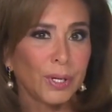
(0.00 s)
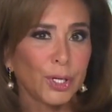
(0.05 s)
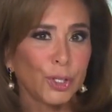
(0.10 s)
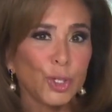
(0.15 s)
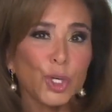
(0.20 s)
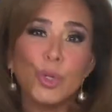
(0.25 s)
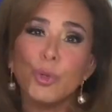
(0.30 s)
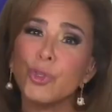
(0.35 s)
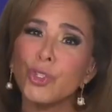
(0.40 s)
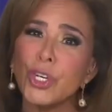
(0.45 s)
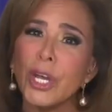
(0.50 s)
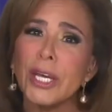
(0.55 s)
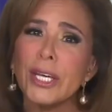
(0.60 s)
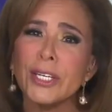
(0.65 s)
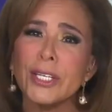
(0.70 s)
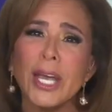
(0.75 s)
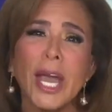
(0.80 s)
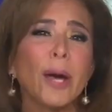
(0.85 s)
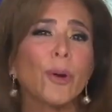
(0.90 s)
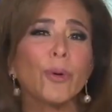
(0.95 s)
And you say
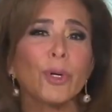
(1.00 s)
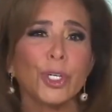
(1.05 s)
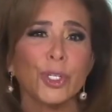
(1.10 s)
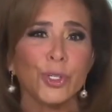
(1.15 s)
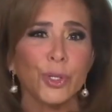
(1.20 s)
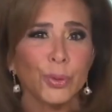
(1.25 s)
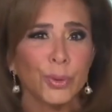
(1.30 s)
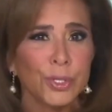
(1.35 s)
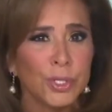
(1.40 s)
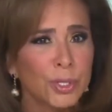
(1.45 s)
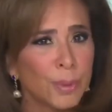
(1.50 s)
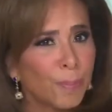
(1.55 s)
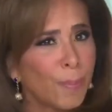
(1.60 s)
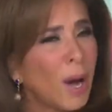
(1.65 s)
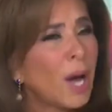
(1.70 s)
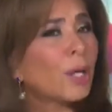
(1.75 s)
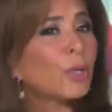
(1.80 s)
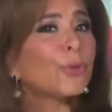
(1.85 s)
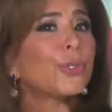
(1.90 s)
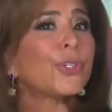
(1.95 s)
character and
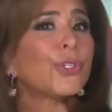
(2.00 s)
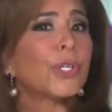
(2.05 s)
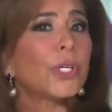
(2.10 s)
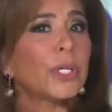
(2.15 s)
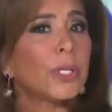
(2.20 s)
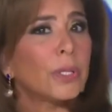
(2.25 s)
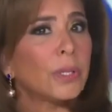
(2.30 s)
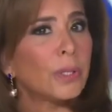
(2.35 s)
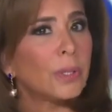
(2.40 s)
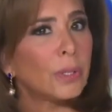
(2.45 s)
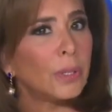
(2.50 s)
democracy